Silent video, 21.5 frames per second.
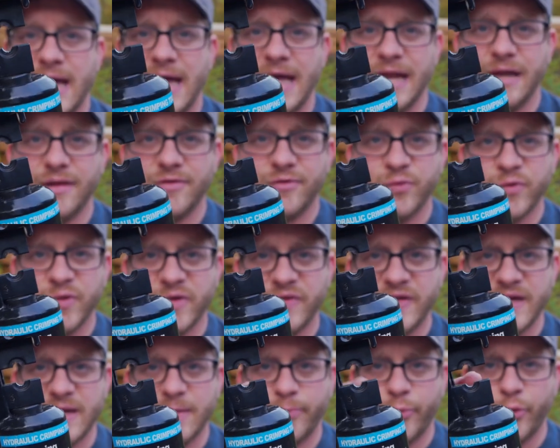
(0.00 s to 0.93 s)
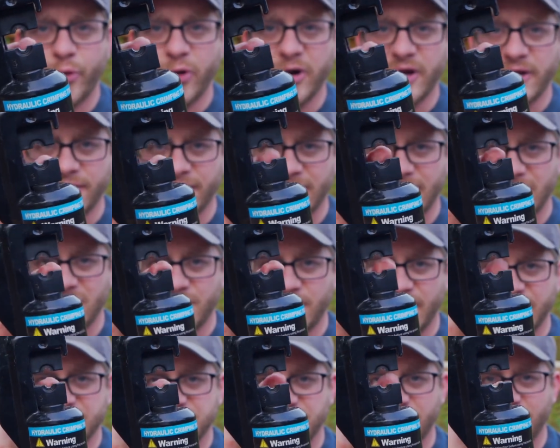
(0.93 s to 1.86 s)
And it's really important that you
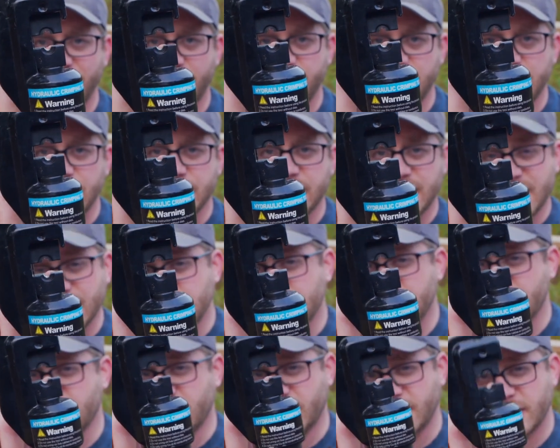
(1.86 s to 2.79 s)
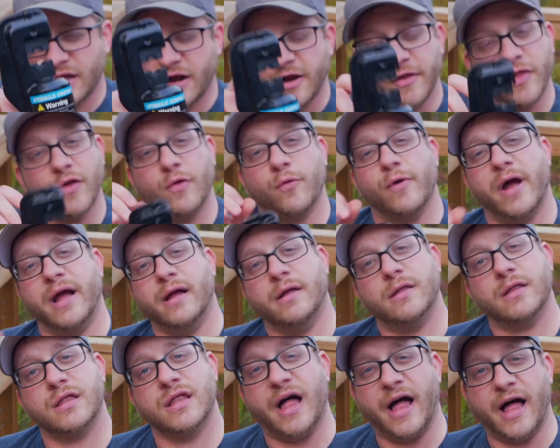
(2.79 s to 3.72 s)
make sure that these inserts are the
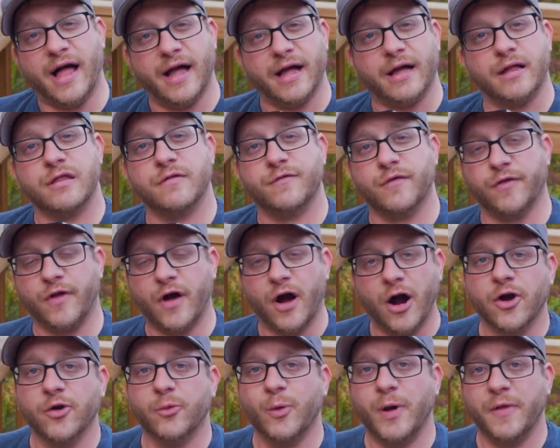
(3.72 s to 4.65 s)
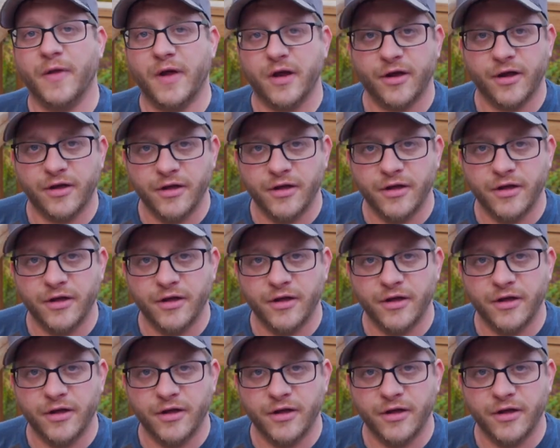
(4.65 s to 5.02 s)
right size for the hardware that you're